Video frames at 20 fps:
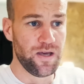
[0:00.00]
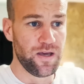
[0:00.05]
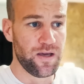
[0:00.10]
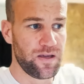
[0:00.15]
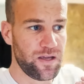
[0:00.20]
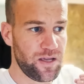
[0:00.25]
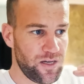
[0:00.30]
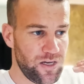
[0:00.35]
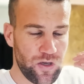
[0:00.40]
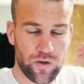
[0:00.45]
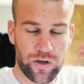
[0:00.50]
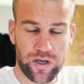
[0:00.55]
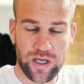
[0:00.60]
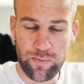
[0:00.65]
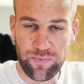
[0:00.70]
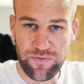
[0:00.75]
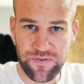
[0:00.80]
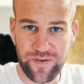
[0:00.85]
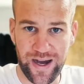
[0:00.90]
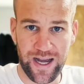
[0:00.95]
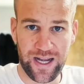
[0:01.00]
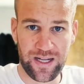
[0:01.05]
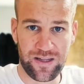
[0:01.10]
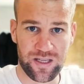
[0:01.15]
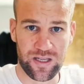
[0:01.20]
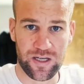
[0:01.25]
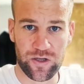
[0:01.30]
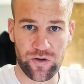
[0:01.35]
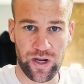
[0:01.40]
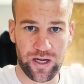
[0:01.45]
and you keep
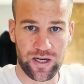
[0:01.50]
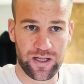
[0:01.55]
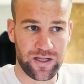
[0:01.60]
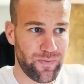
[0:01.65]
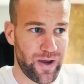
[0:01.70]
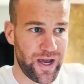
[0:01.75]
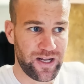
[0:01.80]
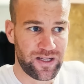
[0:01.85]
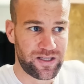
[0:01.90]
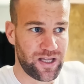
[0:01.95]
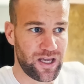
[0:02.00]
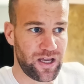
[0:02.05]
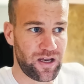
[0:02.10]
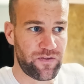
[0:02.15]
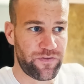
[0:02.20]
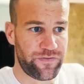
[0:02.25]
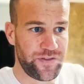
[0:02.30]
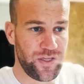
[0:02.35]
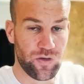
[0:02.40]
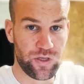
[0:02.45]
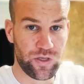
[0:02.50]
fighting, right? It might take few